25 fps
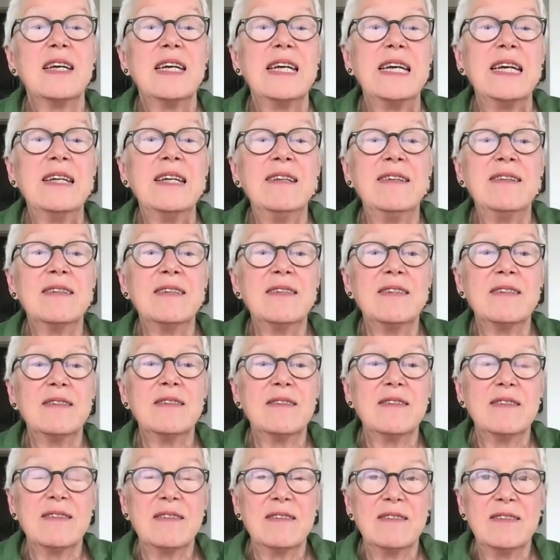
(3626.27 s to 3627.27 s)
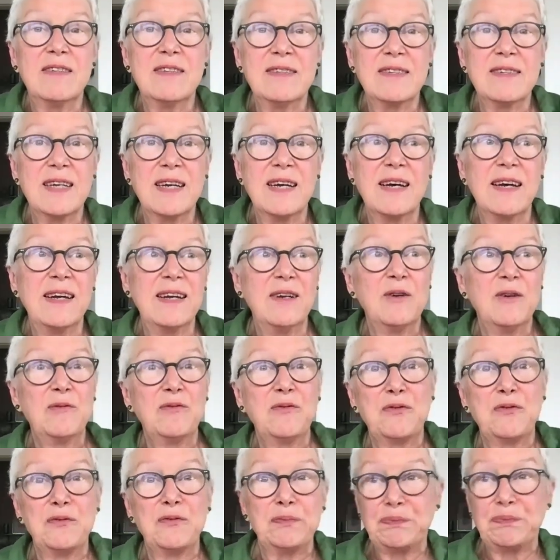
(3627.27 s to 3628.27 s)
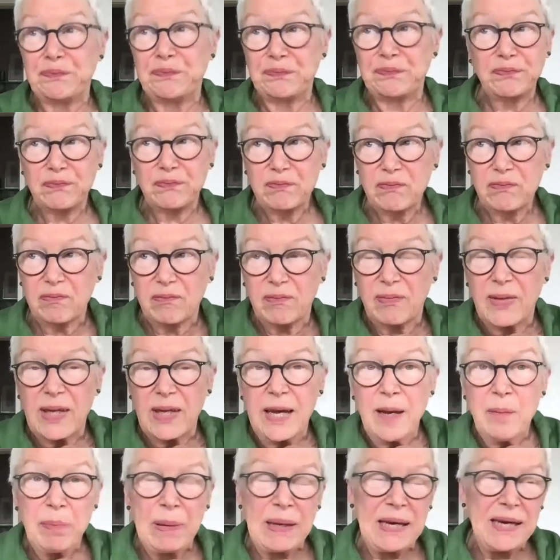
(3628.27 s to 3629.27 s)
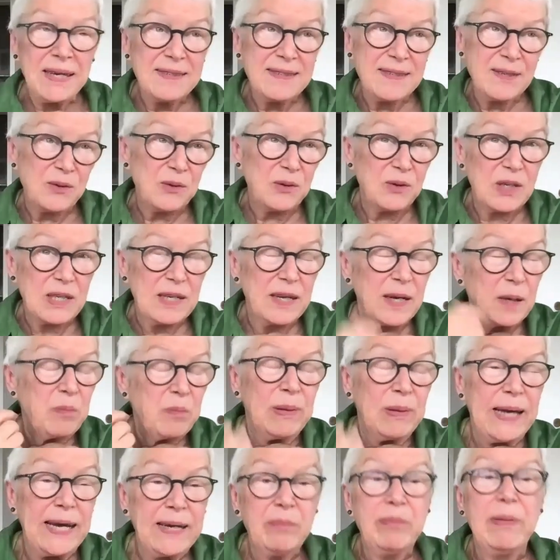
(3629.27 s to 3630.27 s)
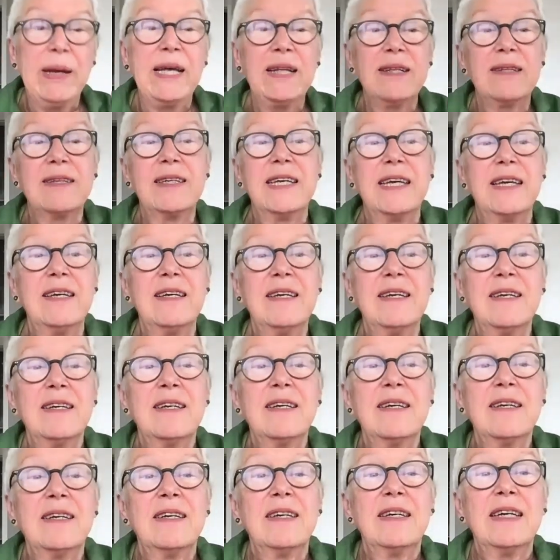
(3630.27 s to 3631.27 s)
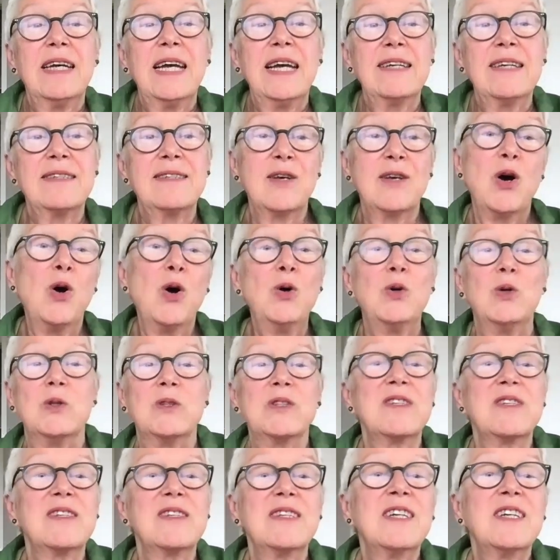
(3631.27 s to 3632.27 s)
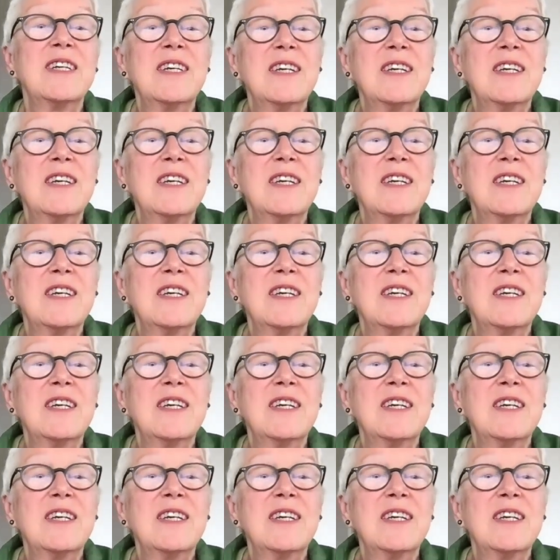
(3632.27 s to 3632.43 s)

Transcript: and this kind of Erpressung, like blackmailing, has holes.